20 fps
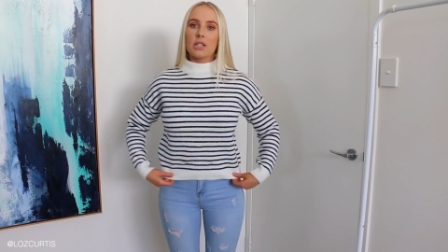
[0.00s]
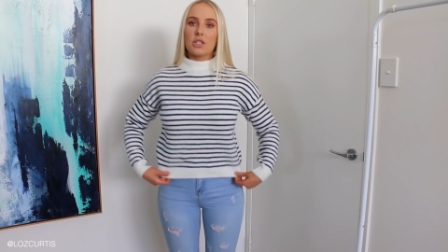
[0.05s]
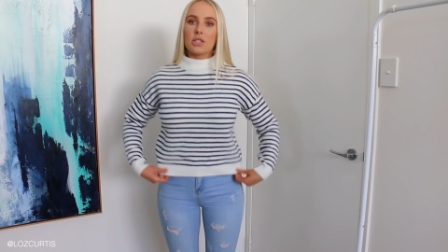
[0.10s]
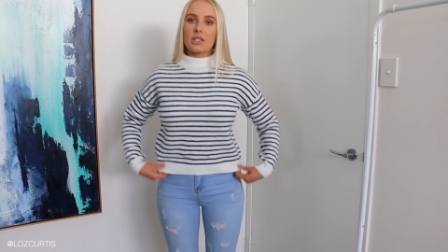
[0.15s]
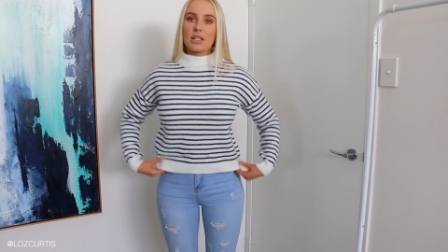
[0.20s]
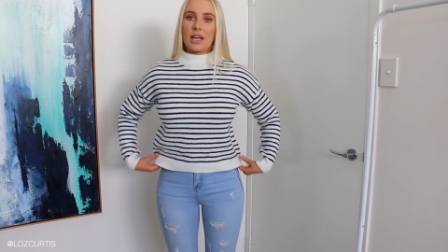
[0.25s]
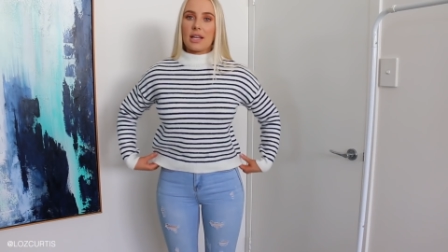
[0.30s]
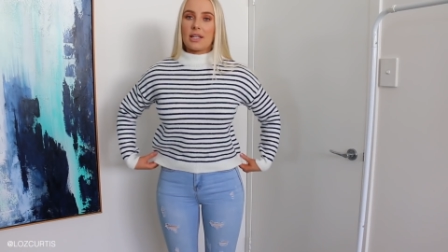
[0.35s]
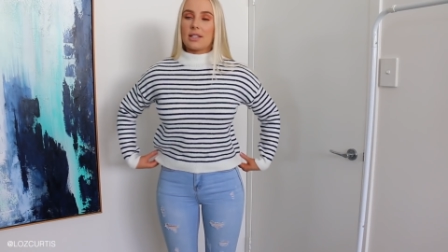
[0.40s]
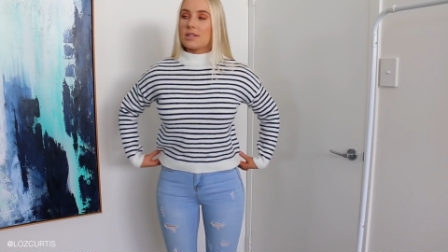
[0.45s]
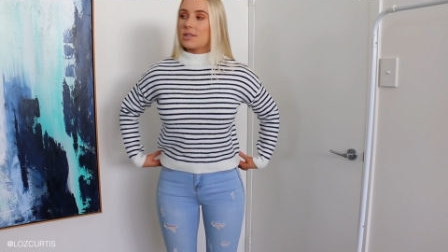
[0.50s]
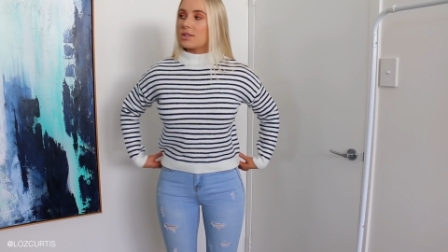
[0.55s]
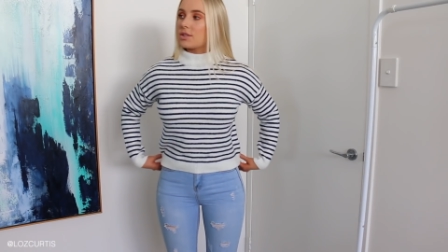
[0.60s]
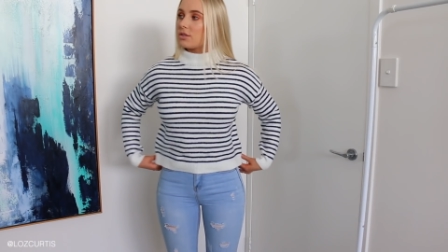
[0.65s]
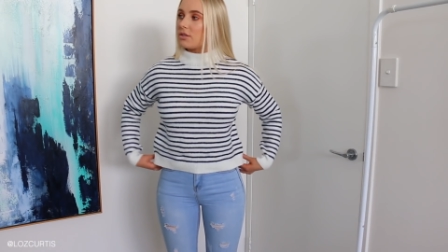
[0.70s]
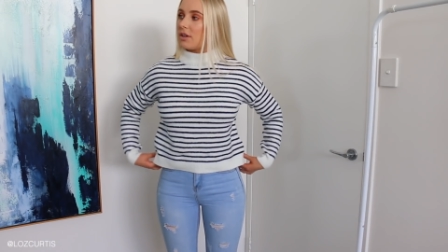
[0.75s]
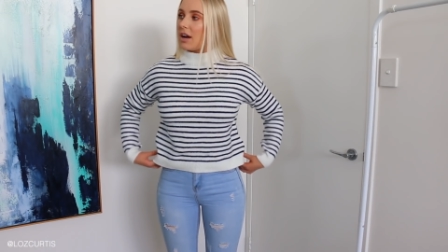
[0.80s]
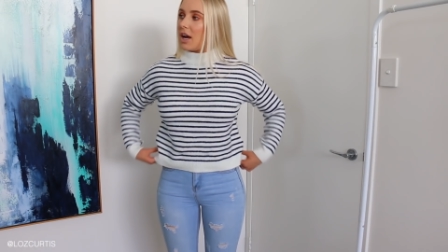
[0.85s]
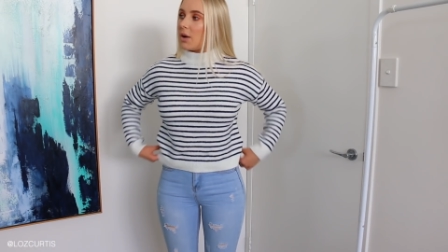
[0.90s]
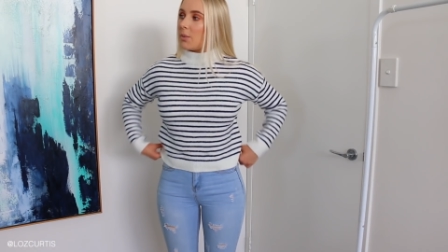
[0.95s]
It just ends
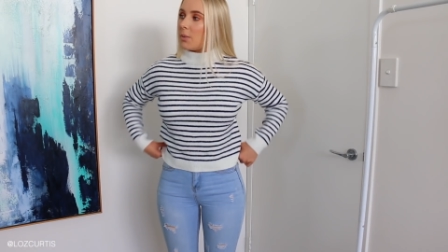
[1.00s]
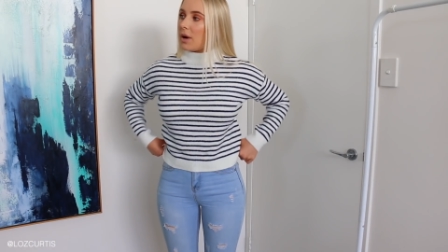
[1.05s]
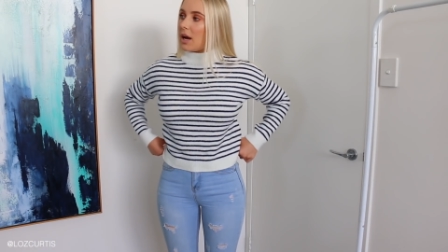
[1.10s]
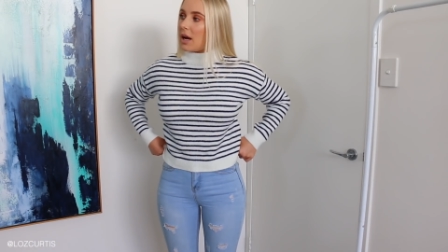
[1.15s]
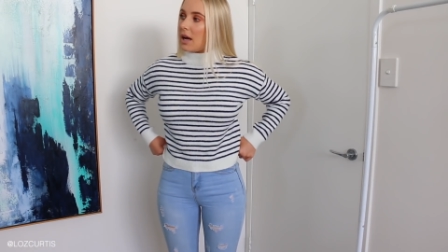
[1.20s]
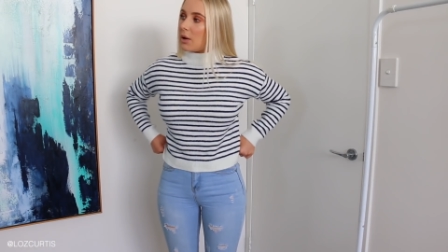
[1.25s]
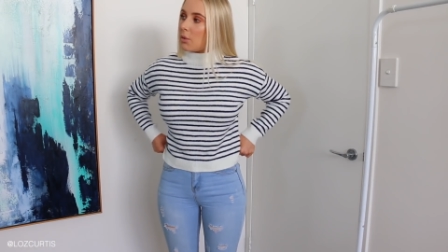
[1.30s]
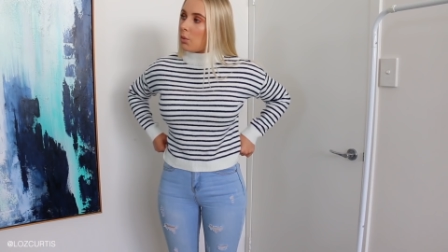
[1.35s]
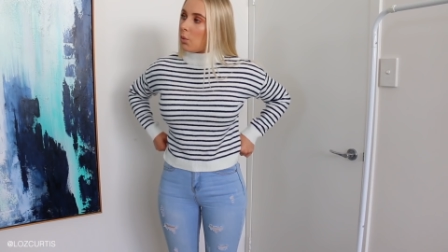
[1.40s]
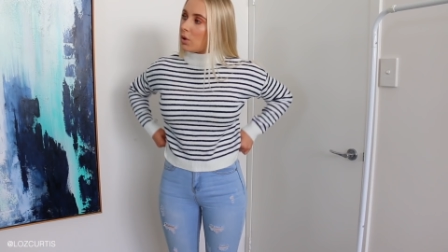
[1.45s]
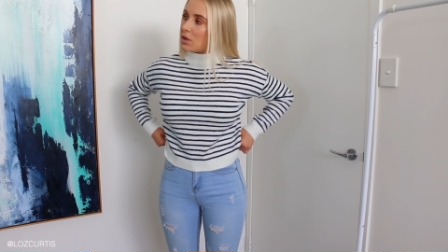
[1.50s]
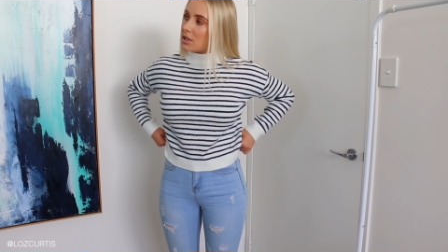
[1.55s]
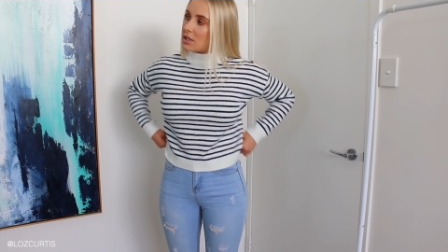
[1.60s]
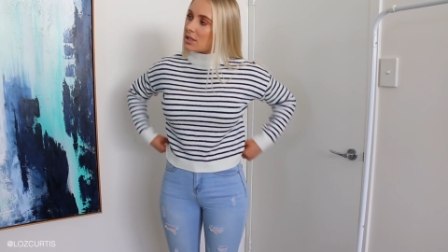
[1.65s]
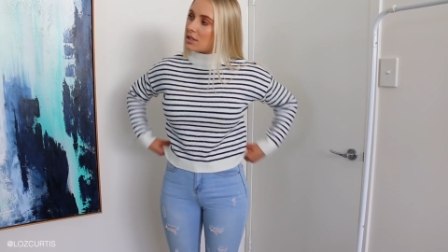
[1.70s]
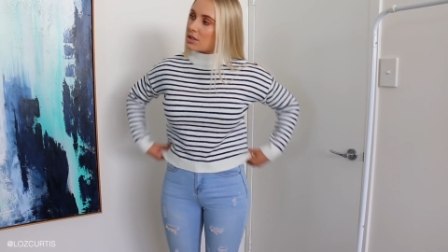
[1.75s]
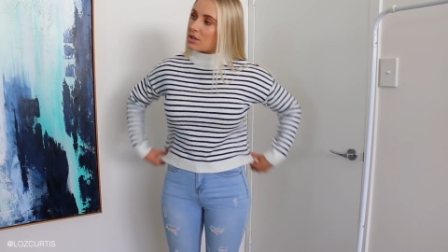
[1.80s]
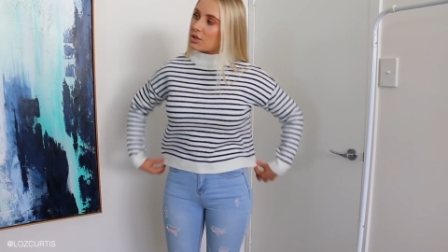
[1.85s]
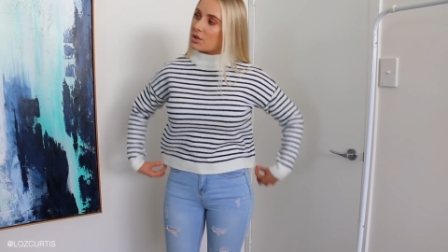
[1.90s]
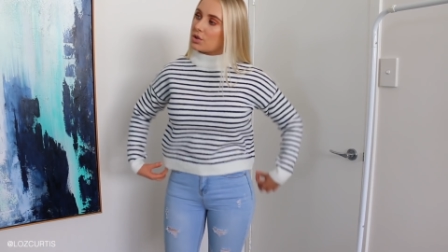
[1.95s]
right where I
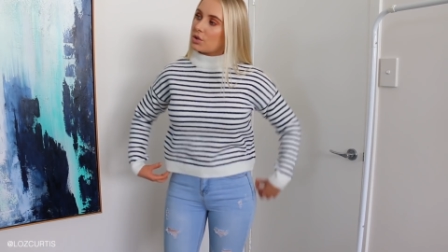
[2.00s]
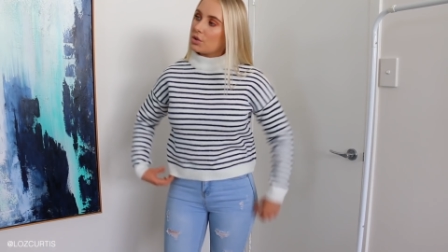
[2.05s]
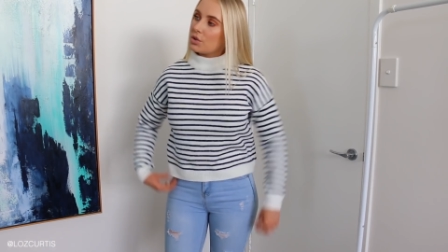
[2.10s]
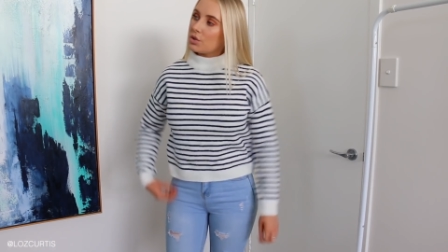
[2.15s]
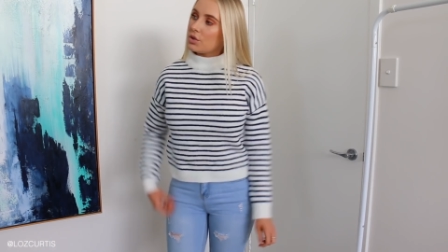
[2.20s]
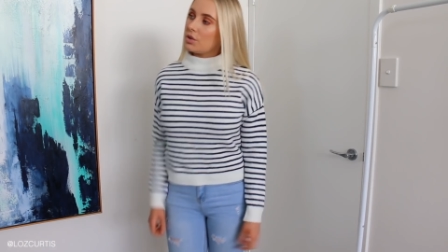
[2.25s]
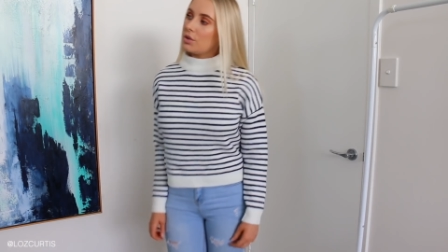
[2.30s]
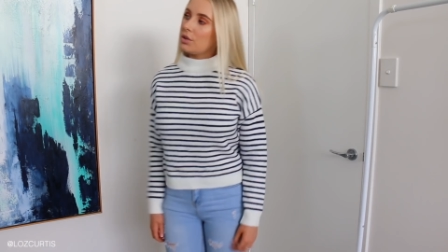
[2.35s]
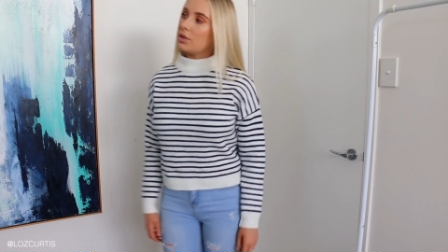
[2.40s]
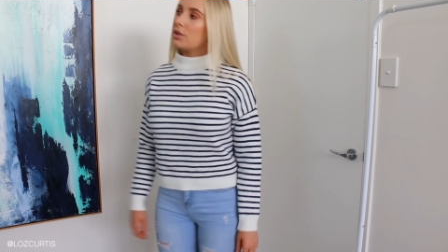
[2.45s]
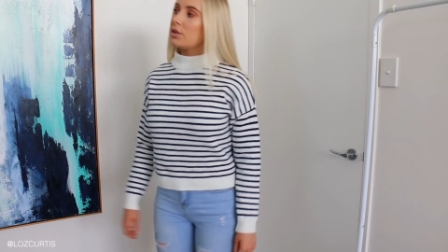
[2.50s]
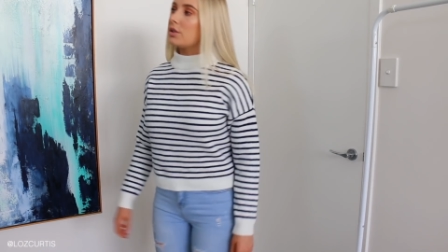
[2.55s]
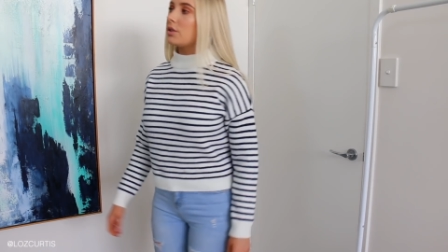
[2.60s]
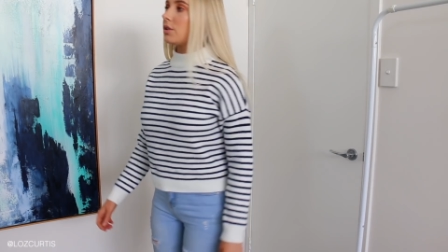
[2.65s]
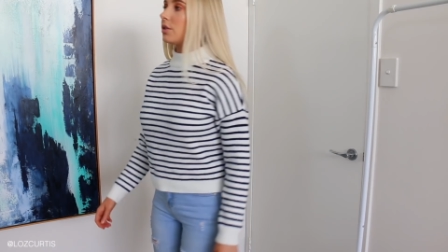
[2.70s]
want it to.